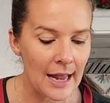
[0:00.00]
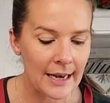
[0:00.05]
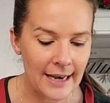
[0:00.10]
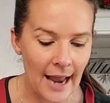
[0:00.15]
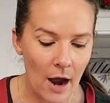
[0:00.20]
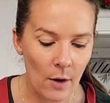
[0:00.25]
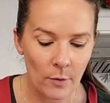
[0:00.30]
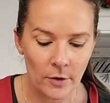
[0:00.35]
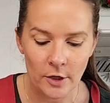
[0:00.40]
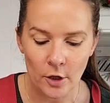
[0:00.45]

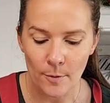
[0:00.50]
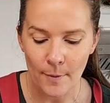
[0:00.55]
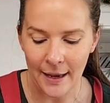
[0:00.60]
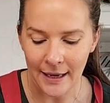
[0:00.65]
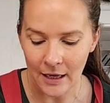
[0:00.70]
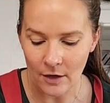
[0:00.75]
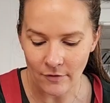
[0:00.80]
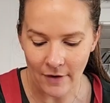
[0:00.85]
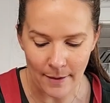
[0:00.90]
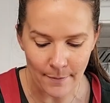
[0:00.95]
Now, when you're
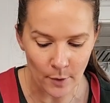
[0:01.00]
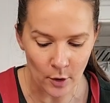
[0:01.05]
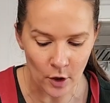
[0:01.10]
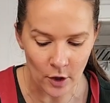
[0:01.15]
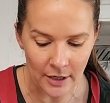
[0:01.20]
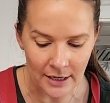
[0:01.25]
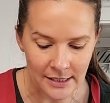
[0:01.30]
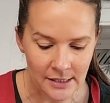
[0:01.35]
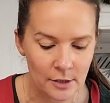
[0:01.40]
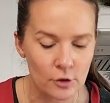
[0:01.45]
making rainbow
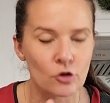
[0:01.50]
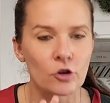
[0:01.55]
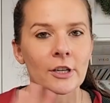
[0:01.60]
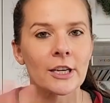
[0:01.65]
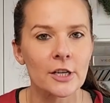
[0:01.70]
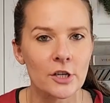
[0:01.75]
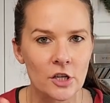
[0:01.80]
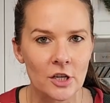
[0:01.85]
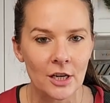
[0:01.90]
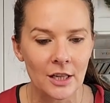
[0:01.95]
cookies,
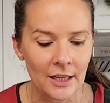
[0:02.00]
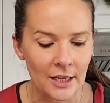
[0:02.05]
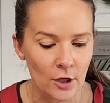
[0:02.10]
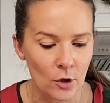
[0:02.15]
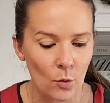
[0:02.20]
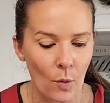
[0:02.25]
traditionally